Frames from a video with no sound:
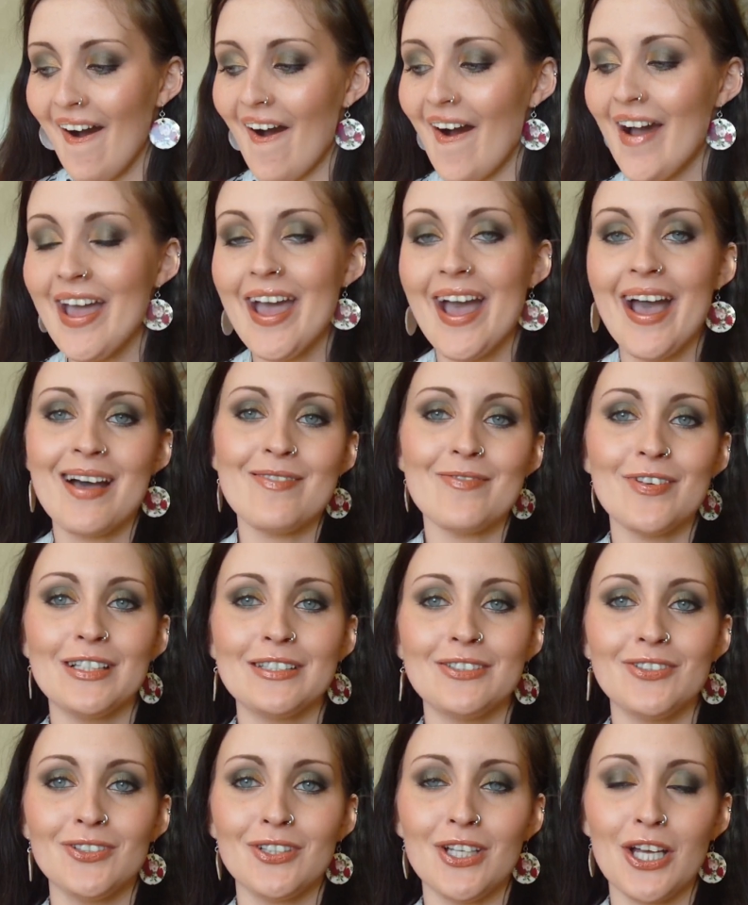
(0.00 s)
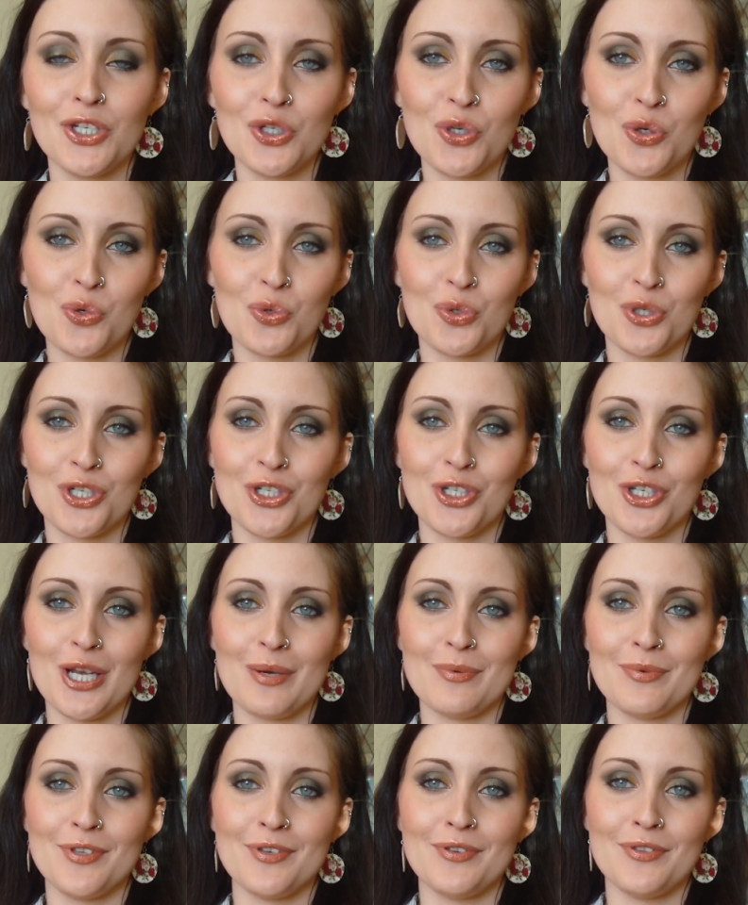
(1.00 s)
I have a little Lush haul to
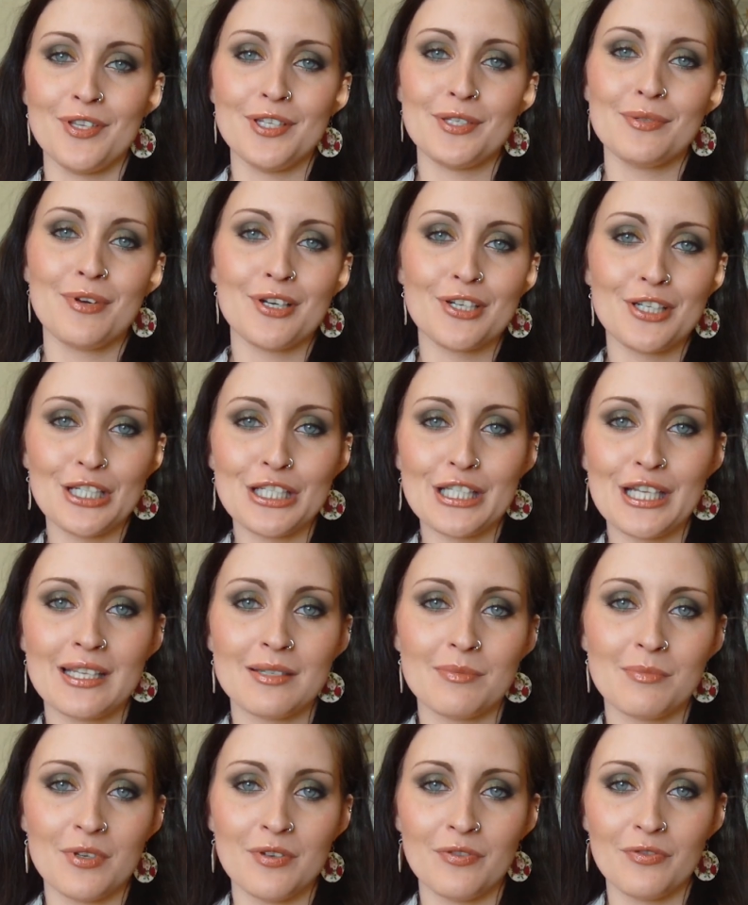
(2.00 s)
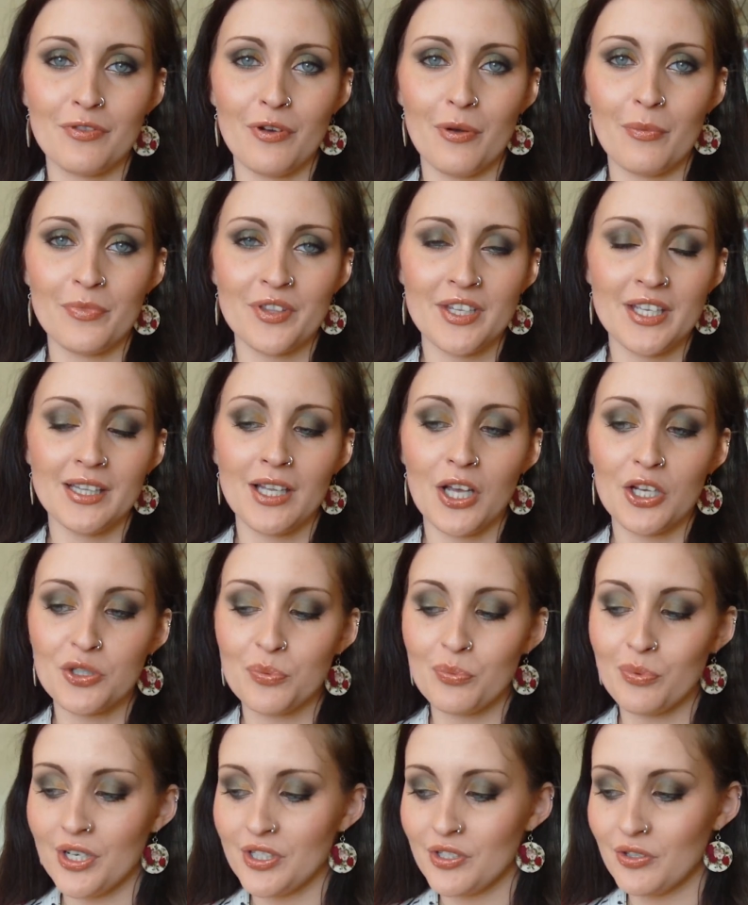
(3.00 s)
share with you. These were actually sent to me from the
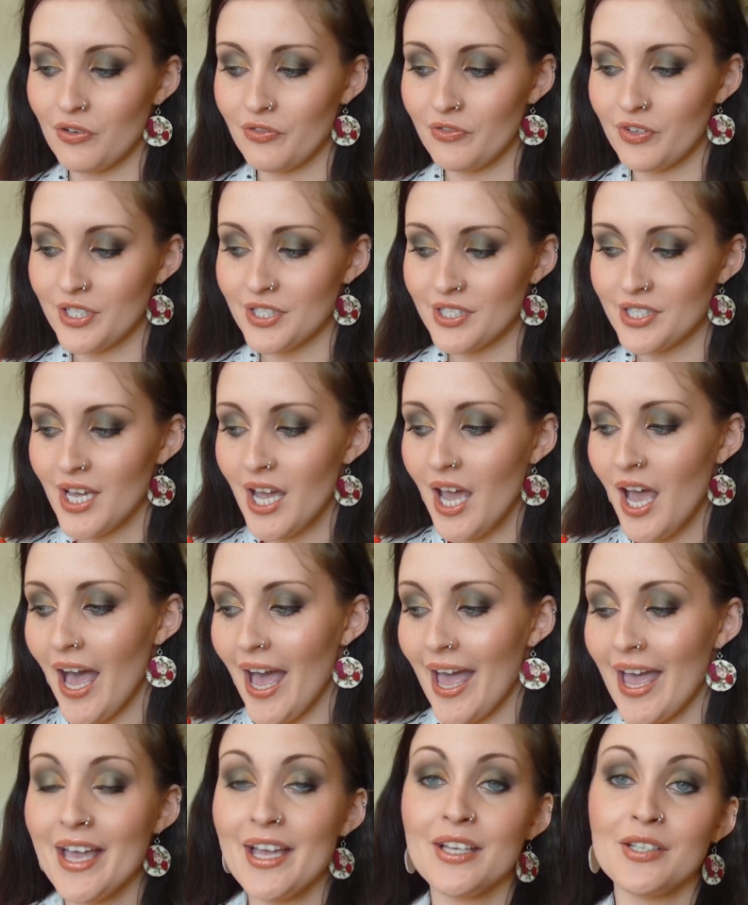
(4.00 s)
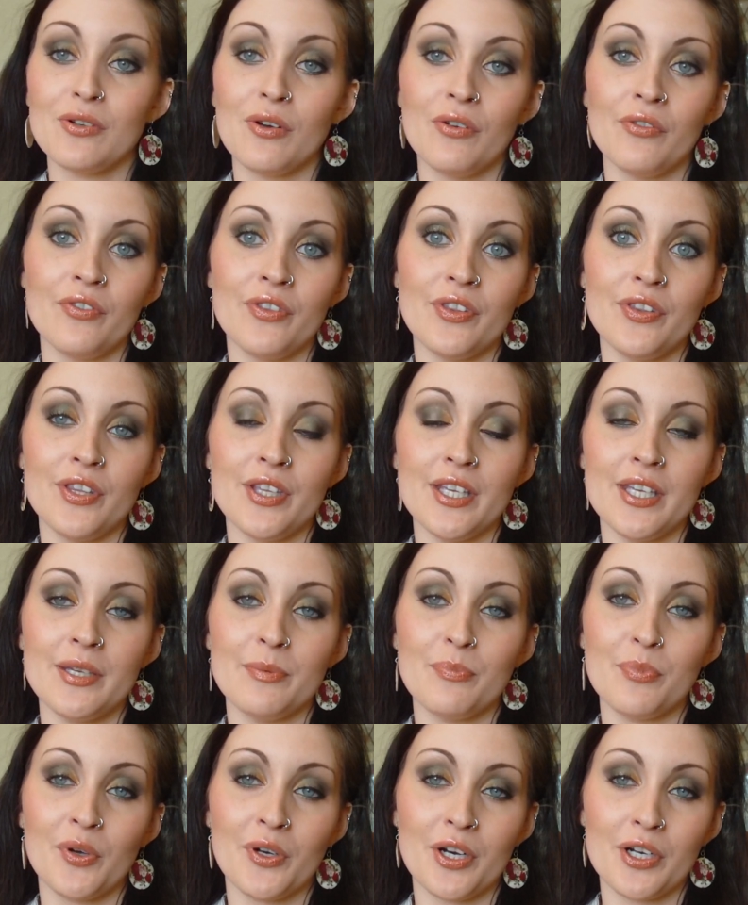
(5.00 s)
Lush press office ahead of
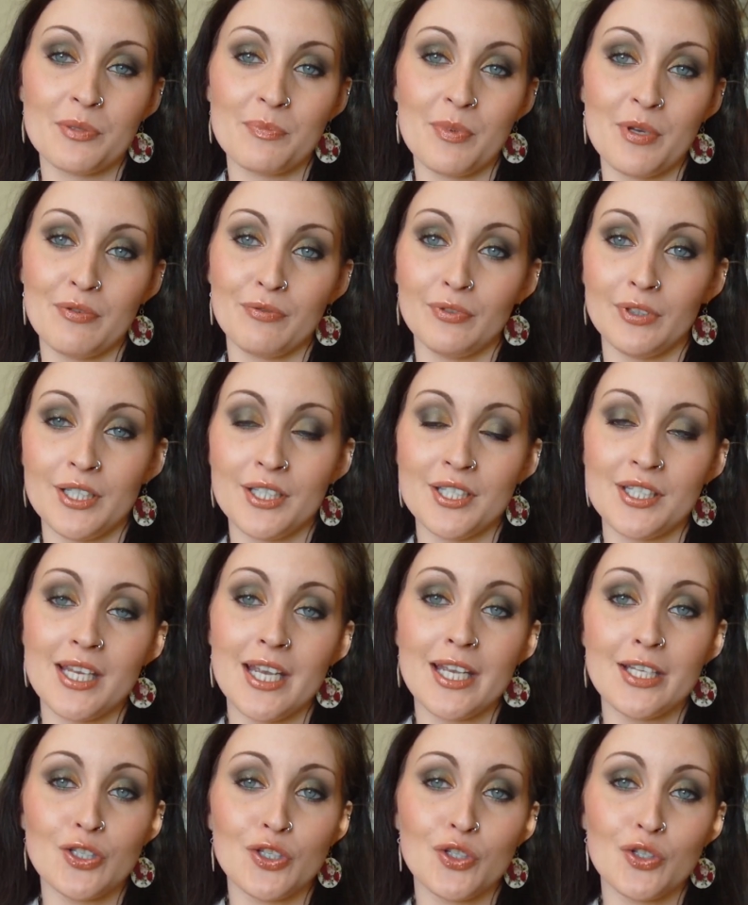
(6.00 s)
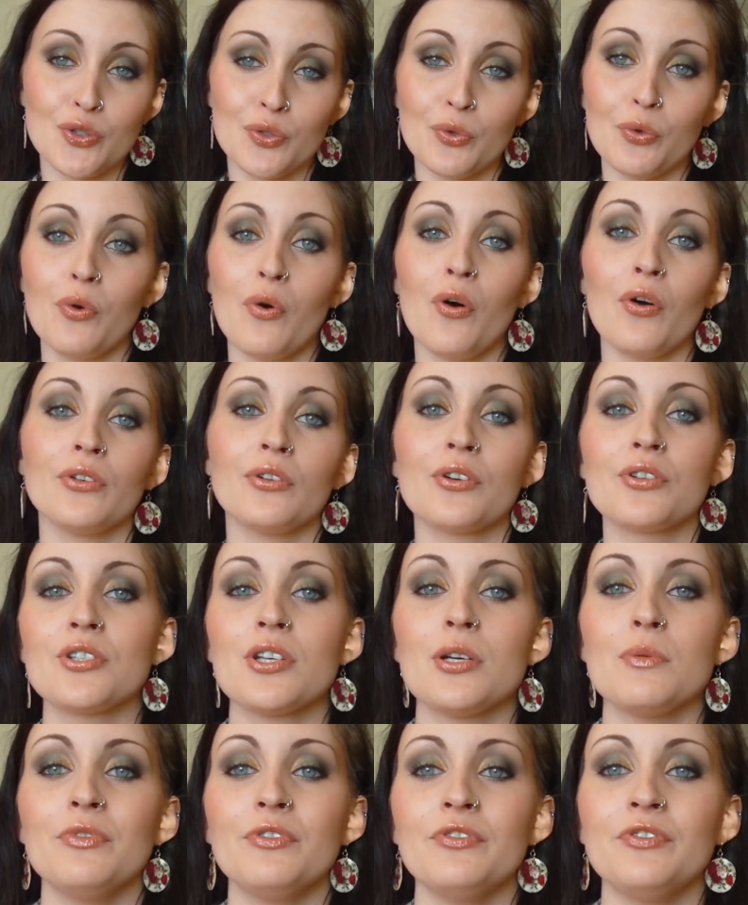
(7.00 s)
the products being released in store on
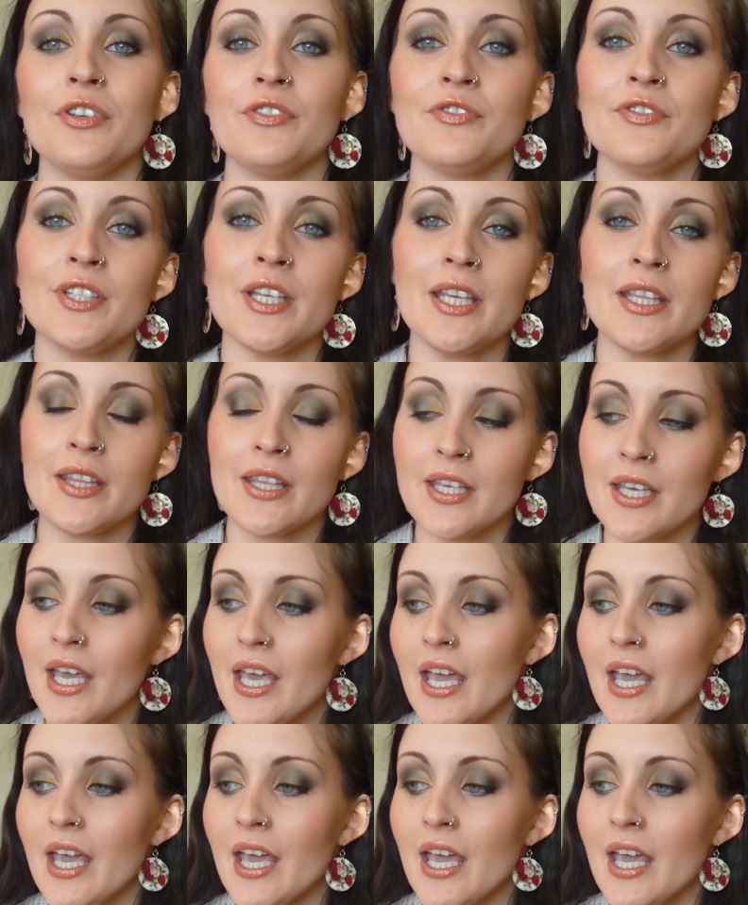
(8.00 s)
October 15th.